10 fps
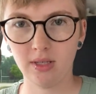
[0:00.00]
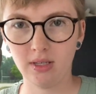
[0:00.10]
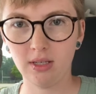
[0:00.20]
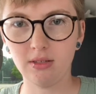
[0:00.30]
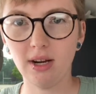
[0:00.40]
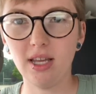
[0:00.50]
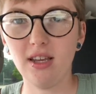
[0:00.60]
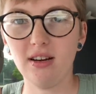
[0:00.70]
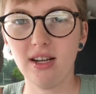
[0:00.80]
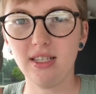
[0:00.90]
Because right
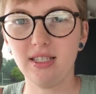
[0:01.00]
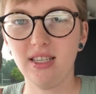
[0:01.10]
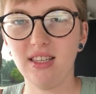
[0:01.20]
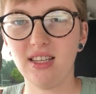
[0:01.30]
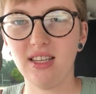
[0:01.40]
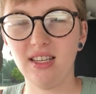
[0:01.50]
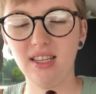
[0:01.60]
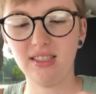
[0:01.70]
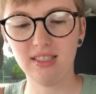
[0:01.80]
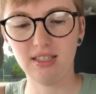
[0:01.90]
here I see that it
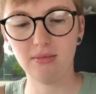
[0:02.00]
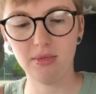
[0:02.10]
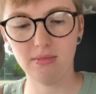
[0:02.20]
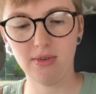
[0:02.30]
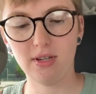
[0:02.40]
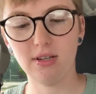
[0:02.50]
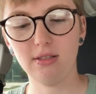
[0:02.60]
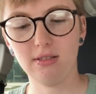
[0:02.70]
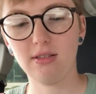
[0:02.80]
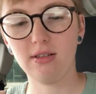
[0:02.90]
needs a little bit more
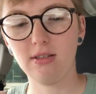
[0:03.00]
color.